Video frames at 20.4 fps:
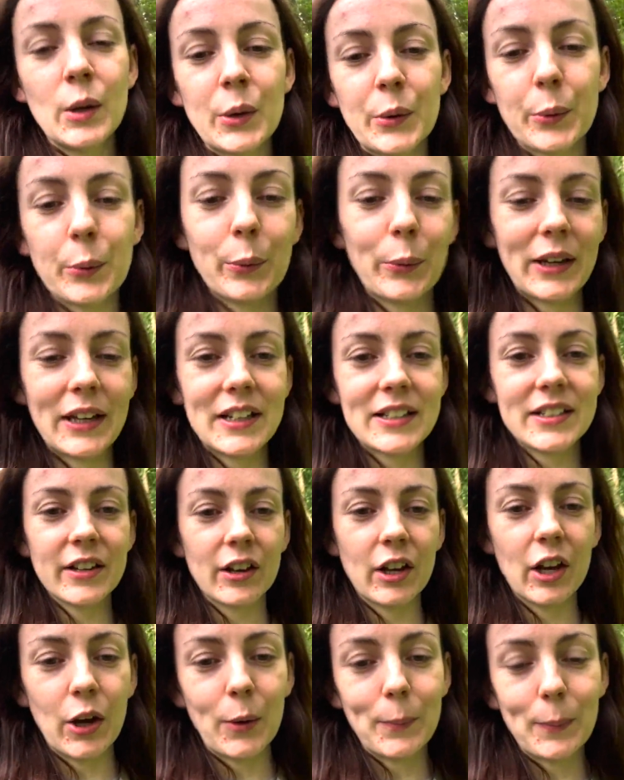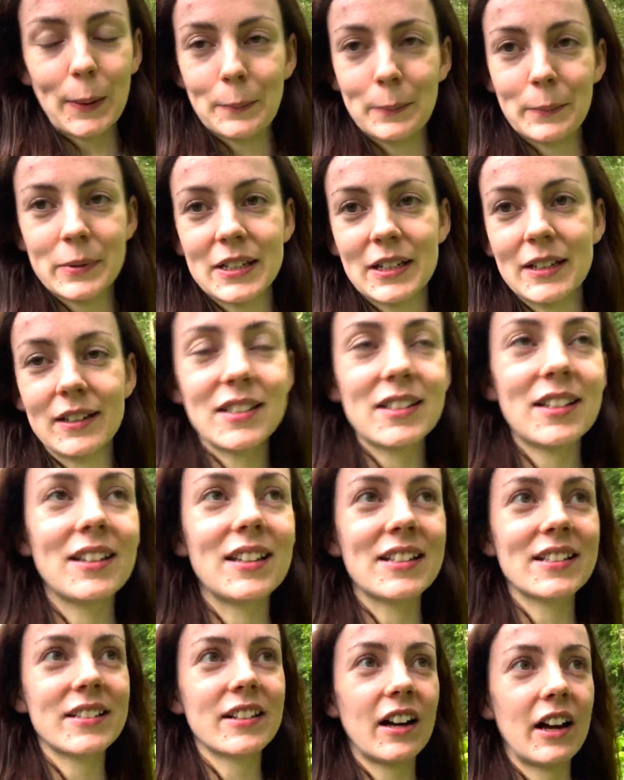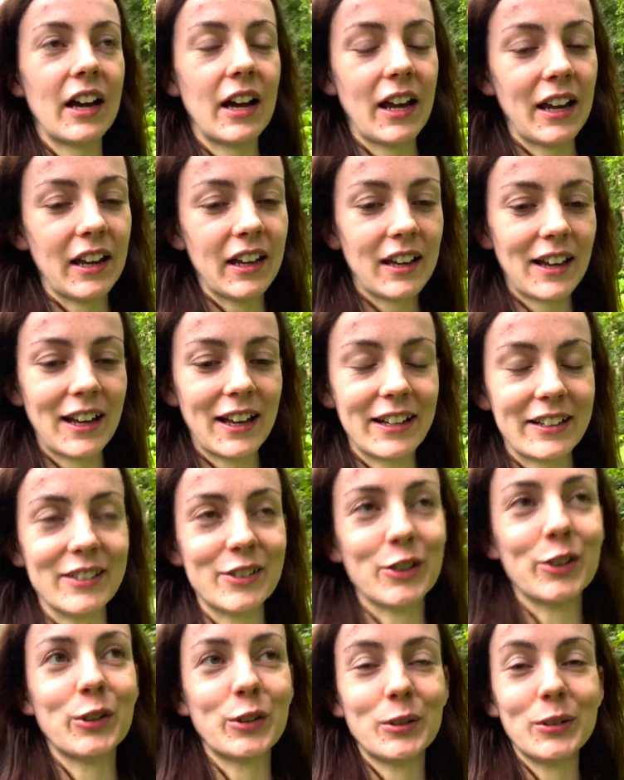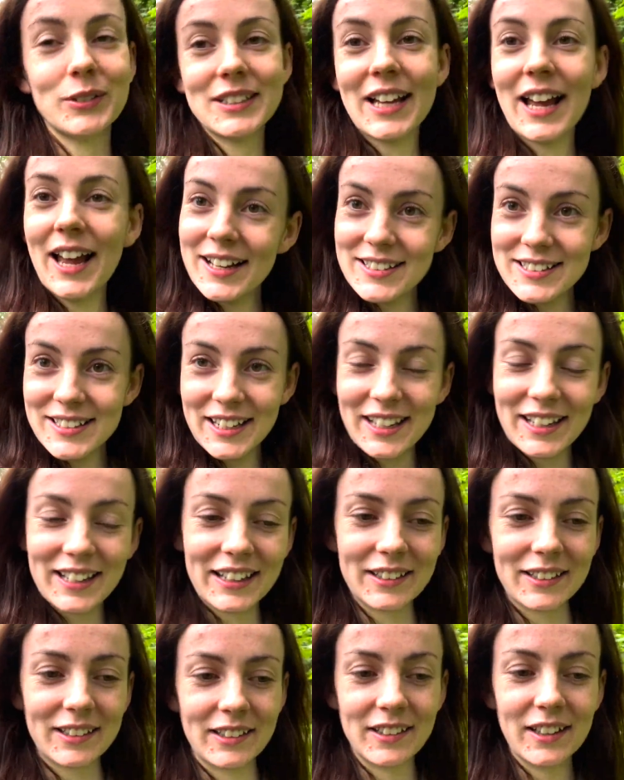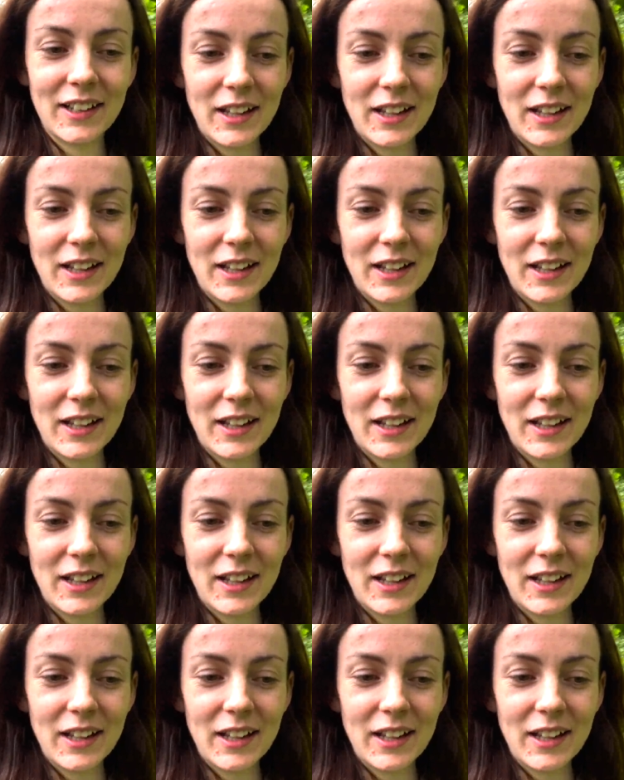weeks ago, bumped into this guy and a dog called Hetty, a little